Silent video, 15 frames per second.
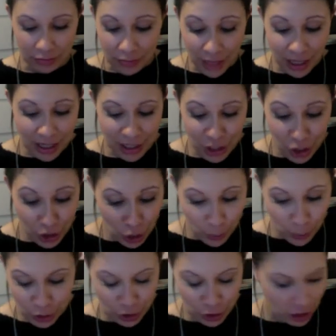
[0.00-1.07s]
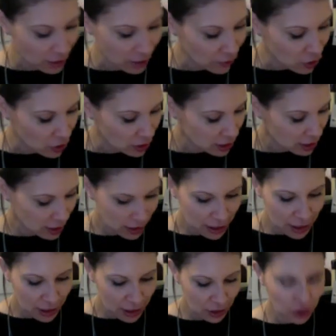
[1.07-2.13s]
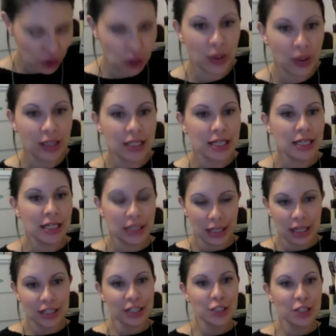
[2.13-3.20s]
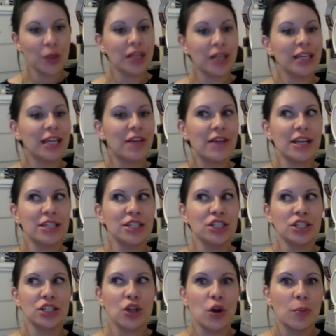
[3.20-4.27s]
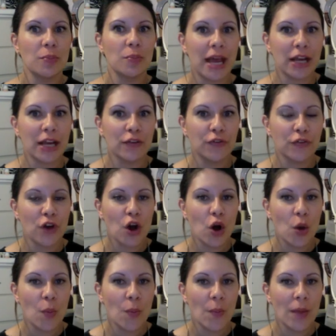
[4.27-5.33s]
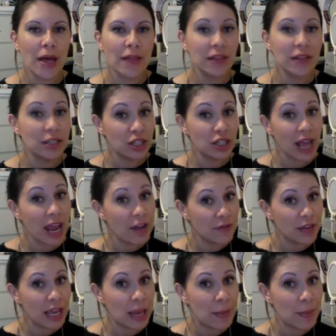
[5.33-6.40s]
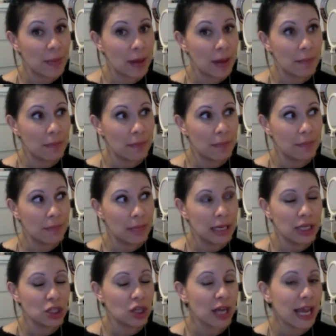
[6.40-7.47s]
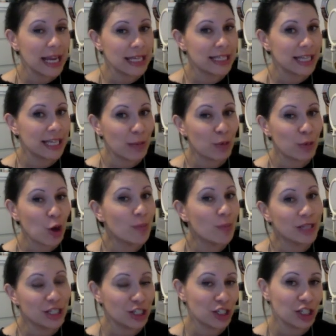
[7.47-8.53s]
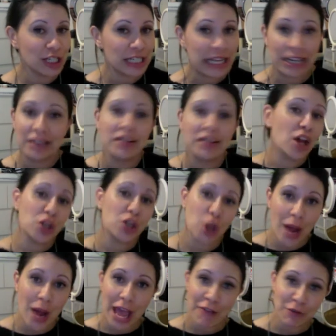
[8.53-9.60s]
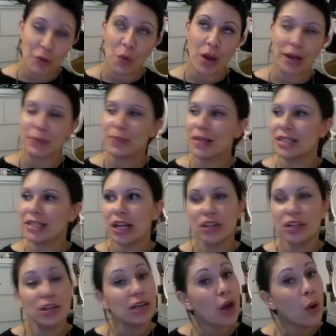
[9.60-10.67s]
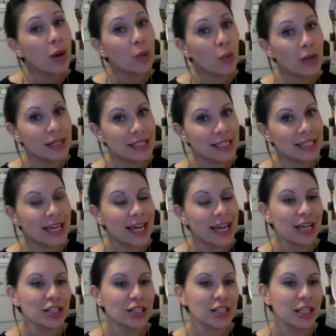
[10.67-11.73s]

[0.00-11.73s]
That's the only opportunity I've got to do it. Just quickly, I've actually just gotten back from the Today FM Million Dollar ATM competition, and no, I haven't won, but no one won today, actually.